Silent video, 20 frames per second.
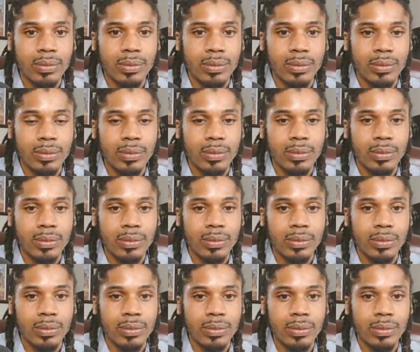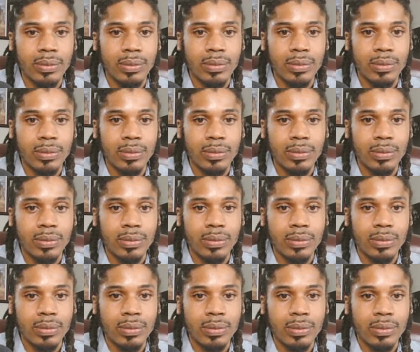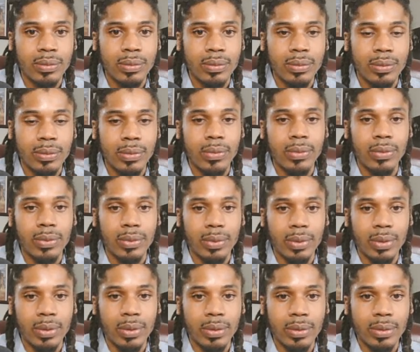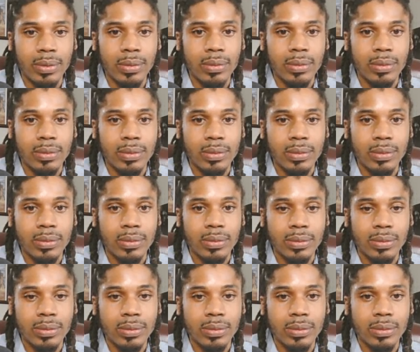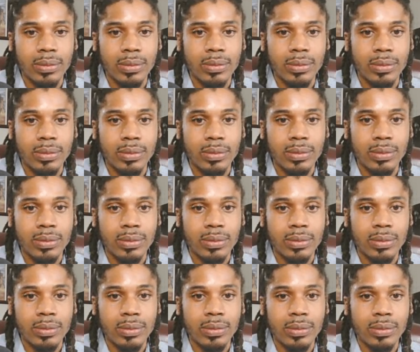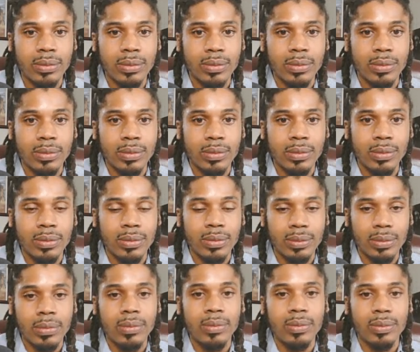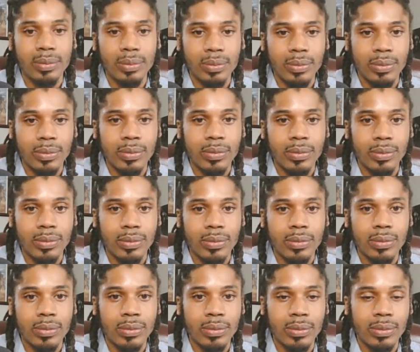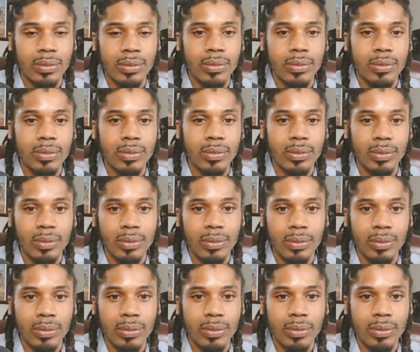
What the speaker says: This person isn't speaking.